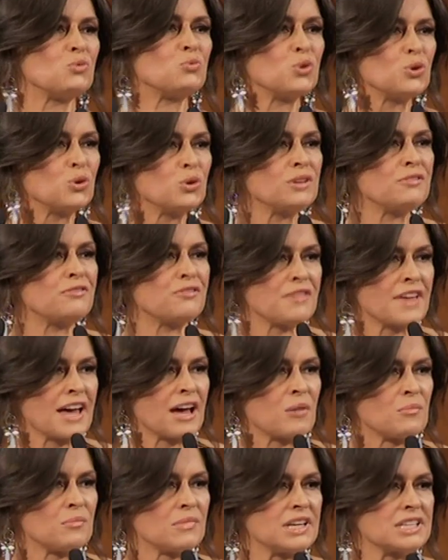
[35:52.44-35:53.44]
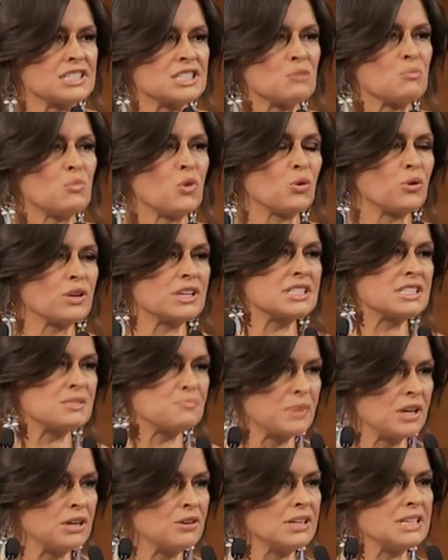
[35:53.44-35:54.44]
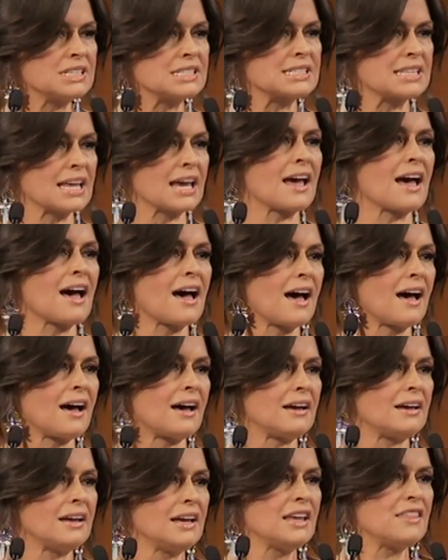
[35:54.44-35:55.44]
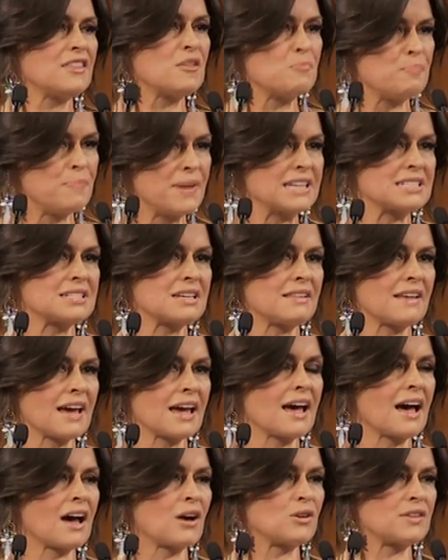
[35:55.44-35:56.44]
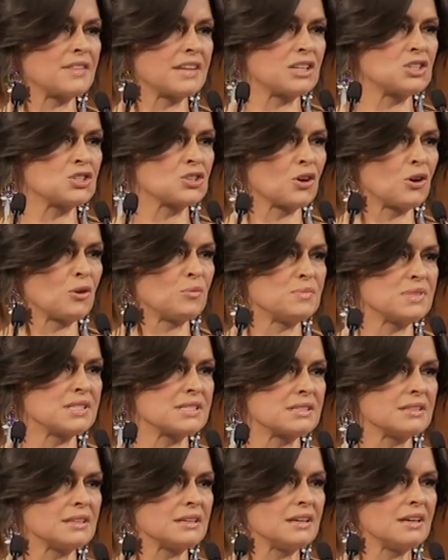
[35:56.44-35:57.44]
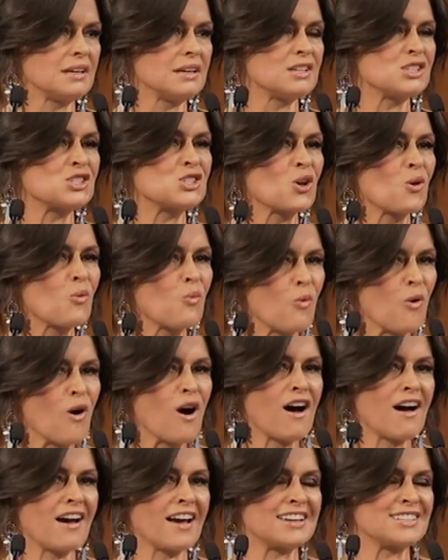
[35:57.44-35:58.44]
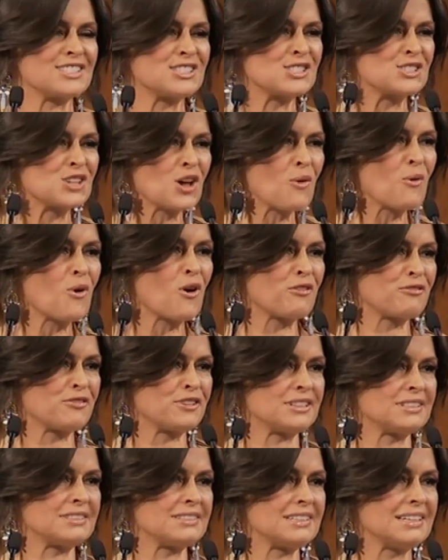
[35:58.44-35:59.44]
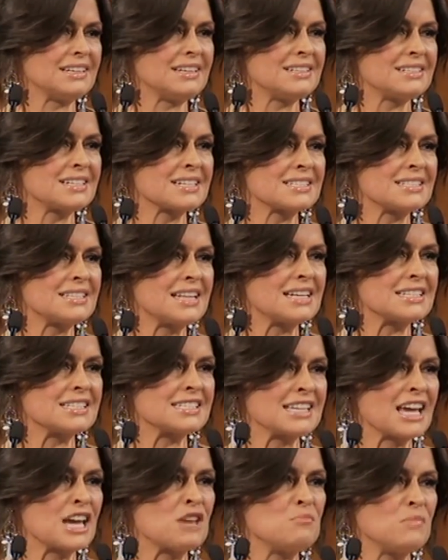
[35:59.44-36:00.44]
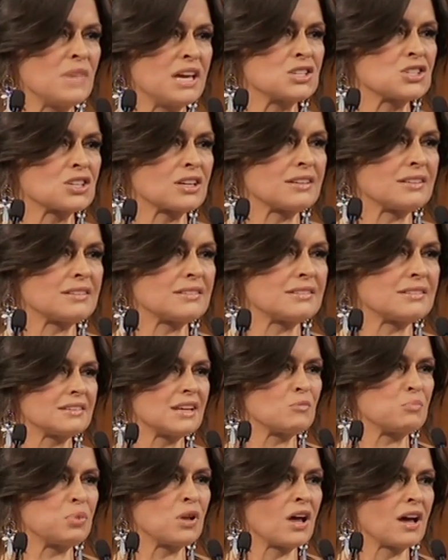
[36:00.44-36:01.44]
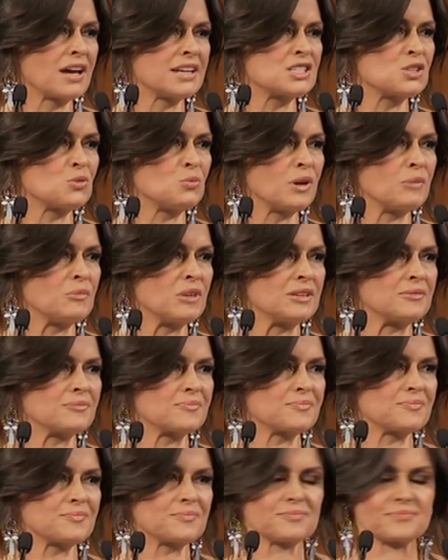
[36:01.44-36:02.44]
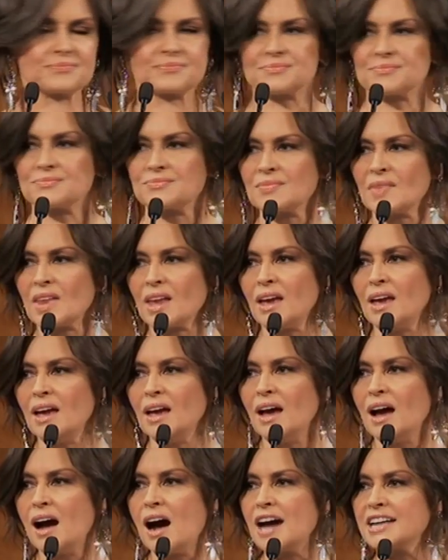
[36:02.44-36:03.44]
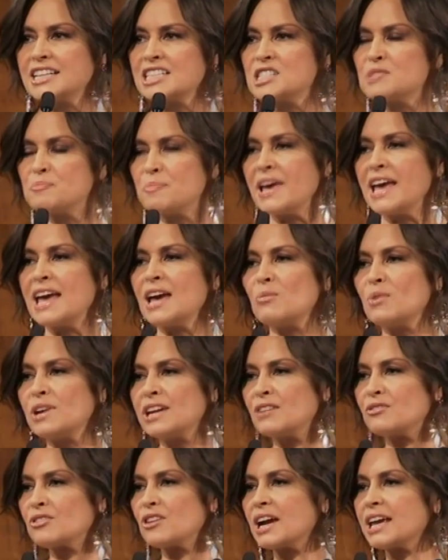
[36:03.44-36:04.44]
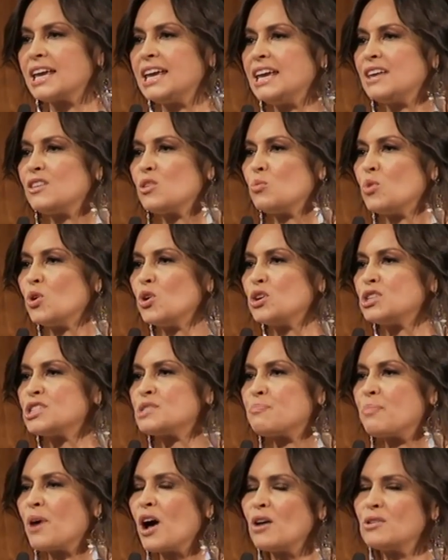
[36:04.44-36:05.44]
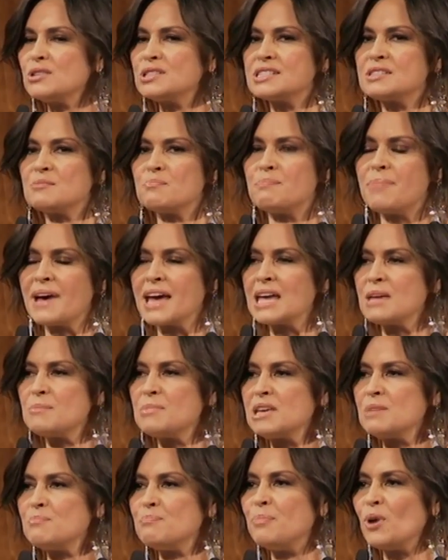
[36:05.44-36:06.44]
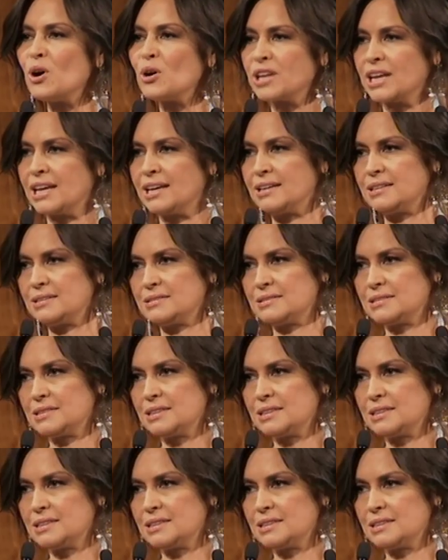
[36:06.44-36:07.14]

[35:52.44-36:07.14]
the rule of thumb is that more experienced they are, the better they are at their jobs. So why, so often, doesn't that same measure apply to women? I despair whenever I hear the words post-baby body,